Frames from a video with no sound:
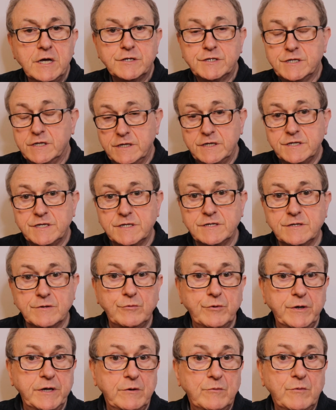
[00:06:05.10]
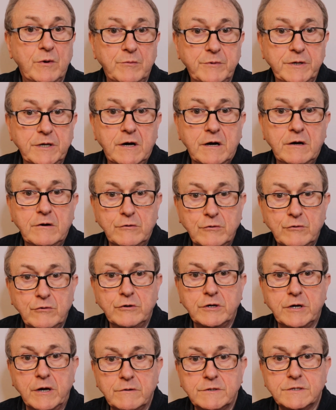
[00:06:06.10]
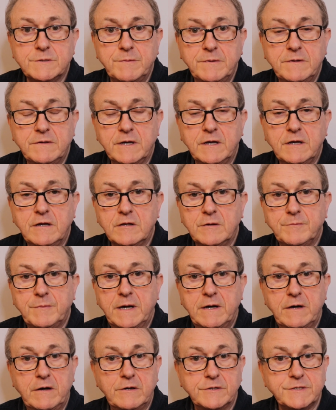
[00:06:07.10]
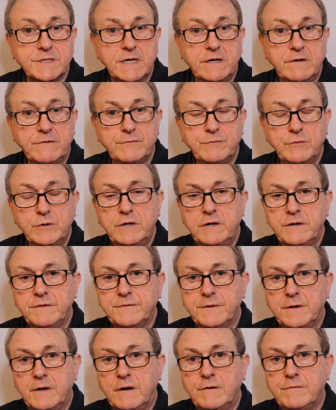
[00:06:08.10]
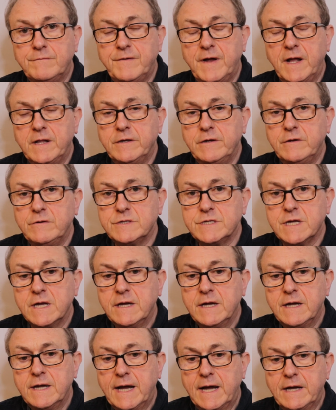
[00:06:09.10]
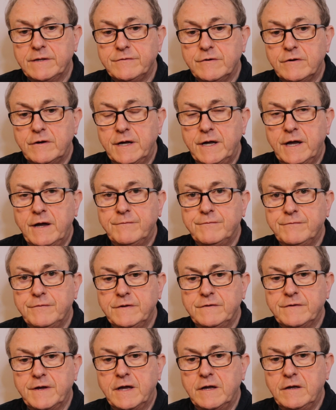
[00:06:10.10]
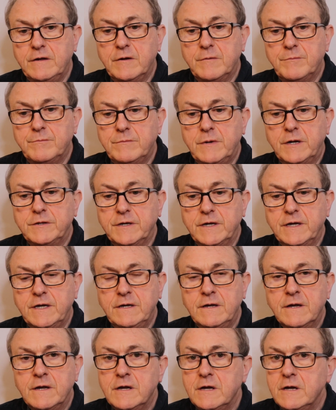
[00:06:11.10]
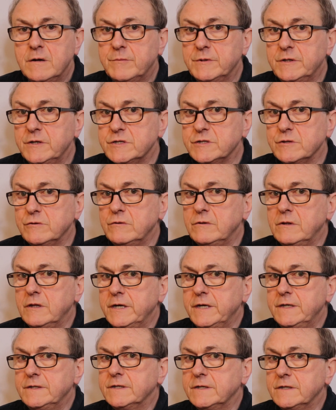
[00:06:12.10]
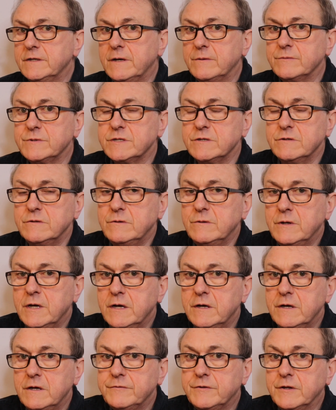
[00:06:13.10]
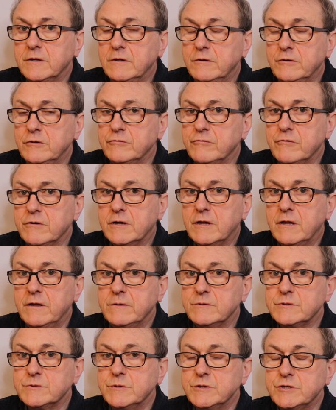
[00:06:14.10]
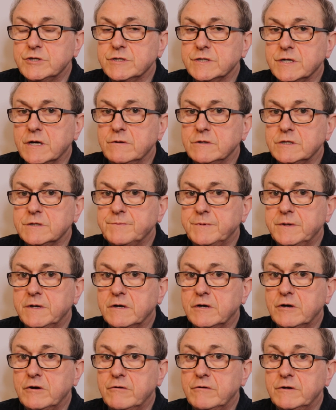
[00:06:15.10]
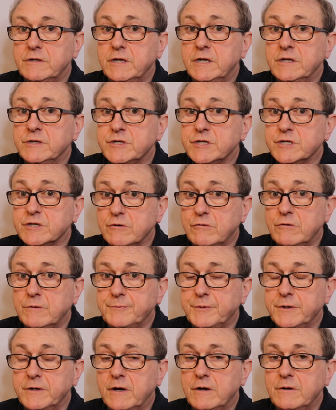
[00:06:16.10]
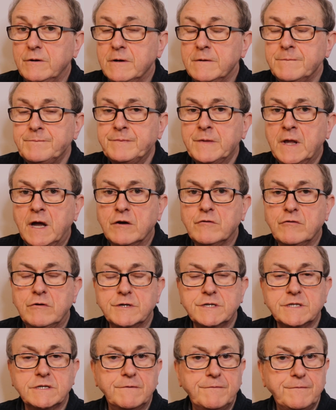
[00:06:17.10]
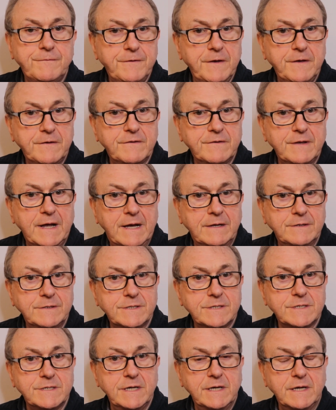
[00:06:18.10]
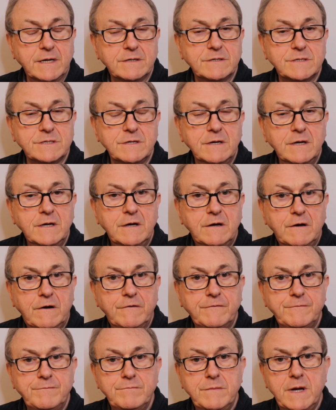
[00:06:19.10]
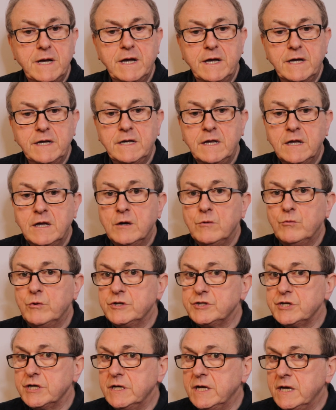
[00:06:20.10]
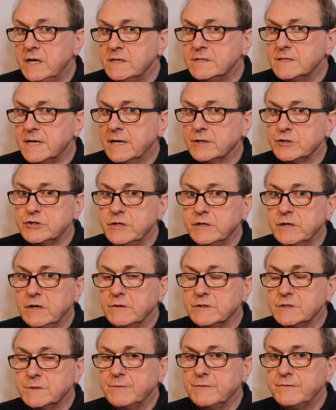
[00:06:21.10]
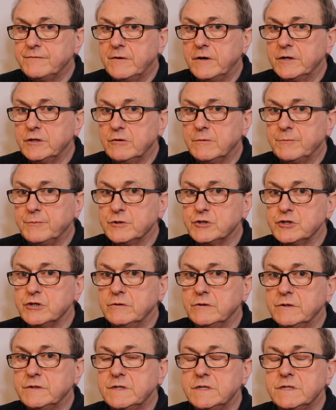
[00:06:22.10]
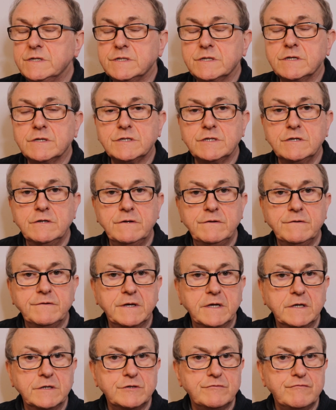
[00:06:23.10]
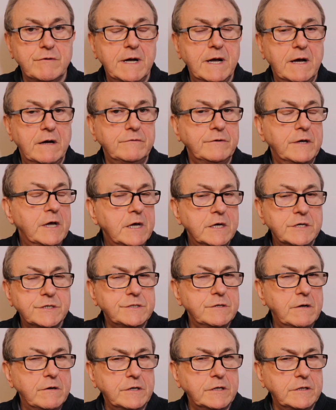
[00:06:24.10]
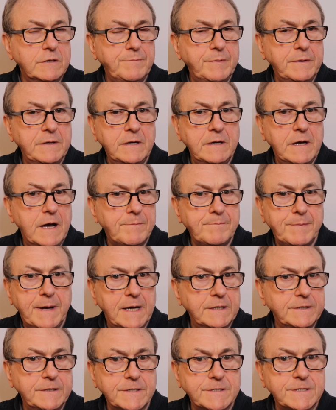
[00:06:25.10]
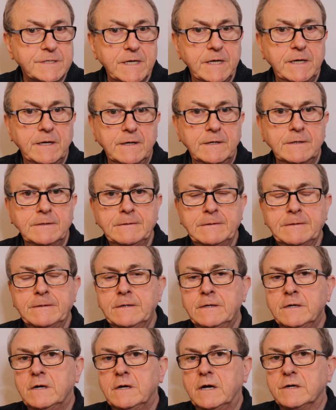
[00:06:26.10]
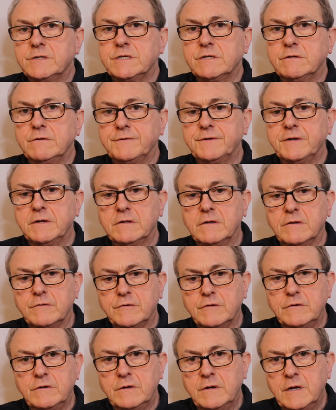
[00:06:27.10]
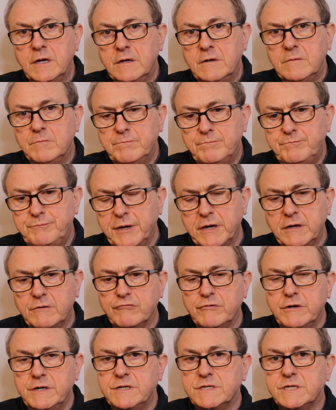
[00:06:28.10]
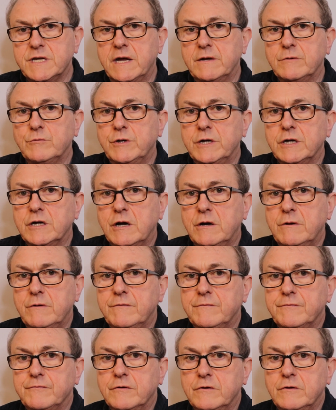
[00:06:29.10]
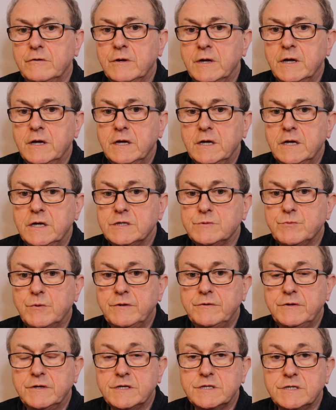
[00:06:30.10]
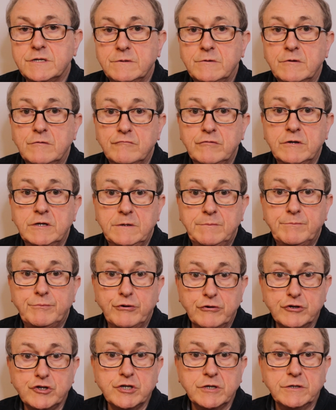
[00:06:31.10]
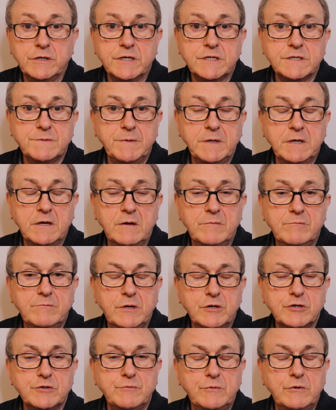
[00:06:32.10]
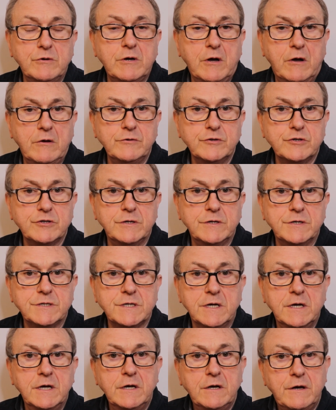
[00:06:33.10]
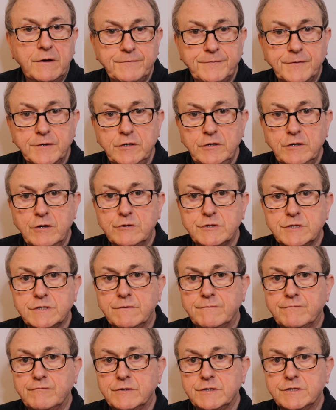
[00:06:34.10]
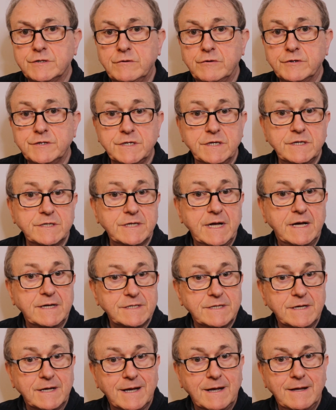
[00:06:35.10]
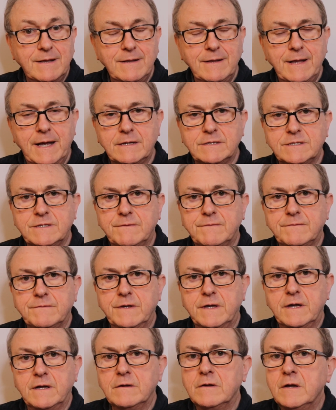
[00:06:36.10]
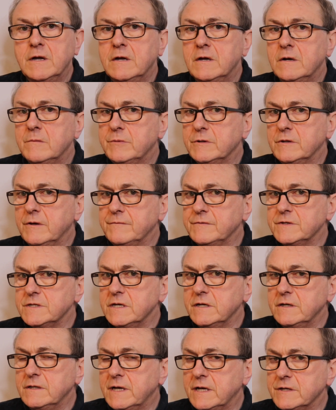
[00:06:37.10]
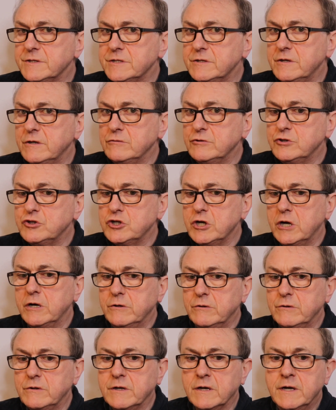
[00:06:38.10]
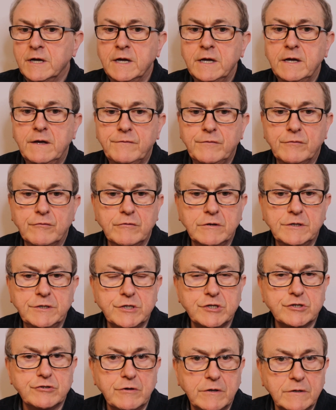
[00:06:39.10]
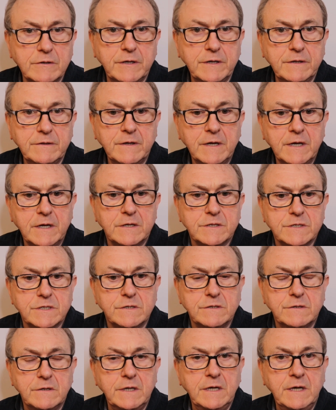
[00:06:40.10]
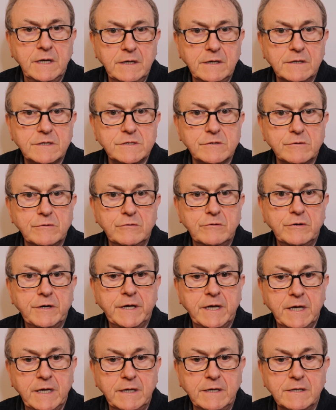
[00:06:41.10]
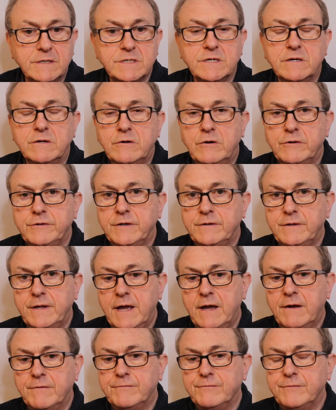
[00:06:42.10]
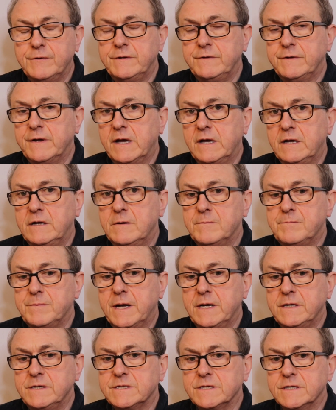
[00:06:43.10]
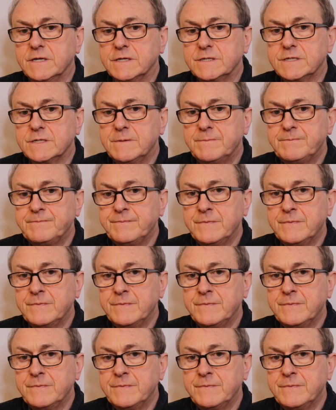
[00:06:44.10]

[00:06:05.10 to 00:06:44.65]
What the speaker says: So this is a week when we are all going to be thinking about our self-worth, our values, and our everyday money, but it's all leading up to the lunar eclipse, which is going to be occurring in Scorpio across the 5th and 6th of May, which is actually going to provide opportunities to turn things around. It's not going to be a panacea. I still think the big reset we're going through is one that's really pushing us to become much more conscious of the use of resources. That's a collective thing, but obviously that's no joke if you're really struggling to eat or heat on an everyday basis.